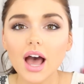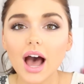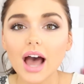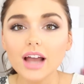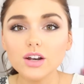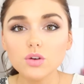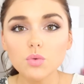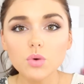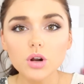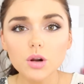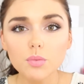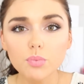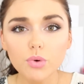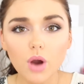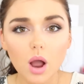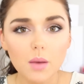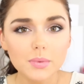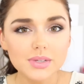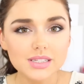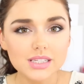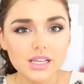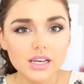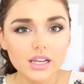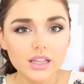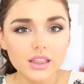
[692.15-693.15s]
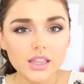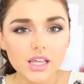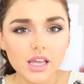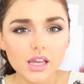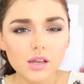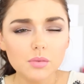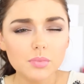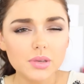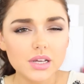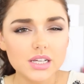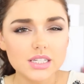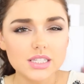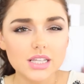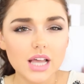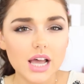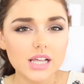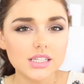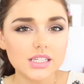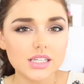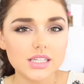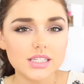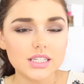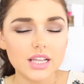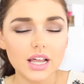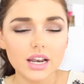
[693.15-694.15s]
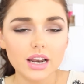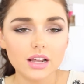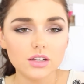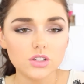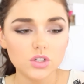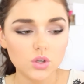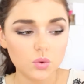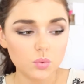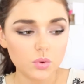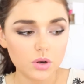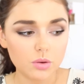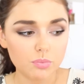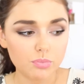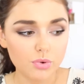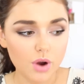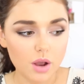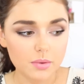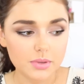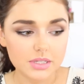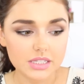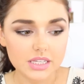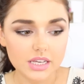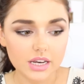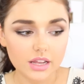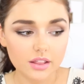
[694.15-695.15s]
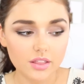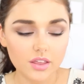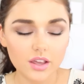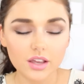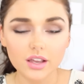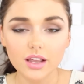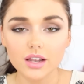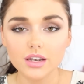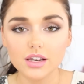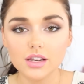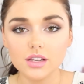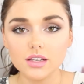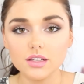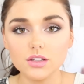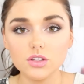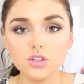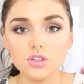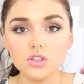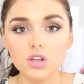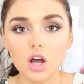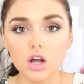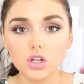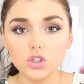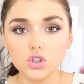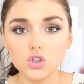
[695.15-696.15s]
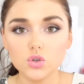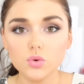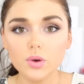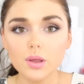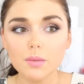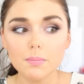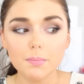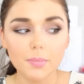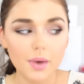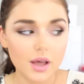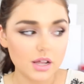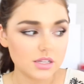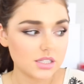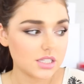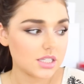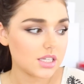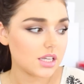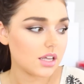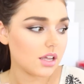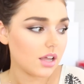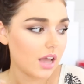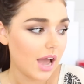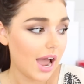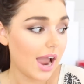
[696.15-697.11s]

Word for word: I don't want to promise anything because as I said I don't want to promise anything and then not do it but